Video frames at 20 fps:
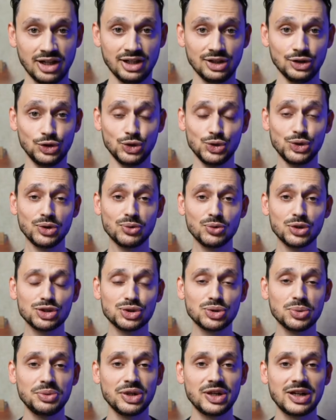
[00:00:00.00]
Do you want to
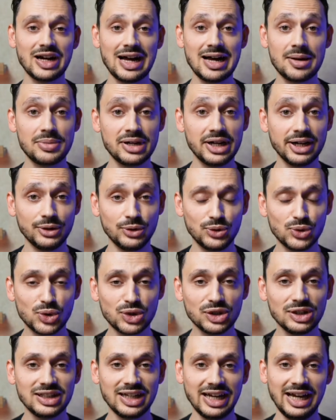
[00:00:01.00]
become a
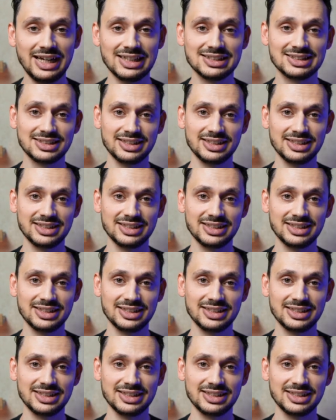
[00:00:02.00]
Google Ads